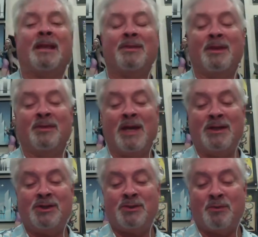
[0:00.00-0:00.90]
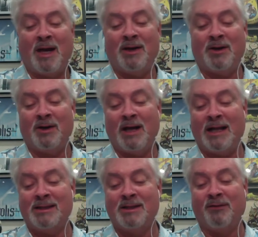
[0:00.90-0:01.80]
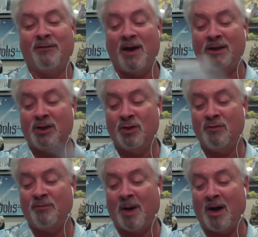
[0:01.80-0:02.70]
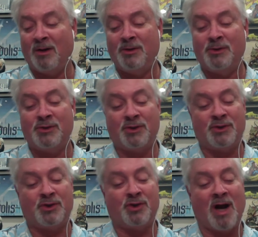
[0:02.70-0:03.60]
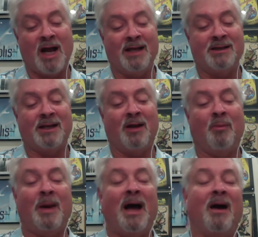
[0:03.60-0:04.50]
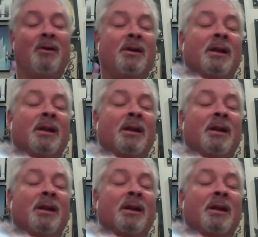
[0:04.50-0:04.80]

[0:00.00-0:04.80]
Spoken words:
they just write her as the fun goofball who's just trying to help out,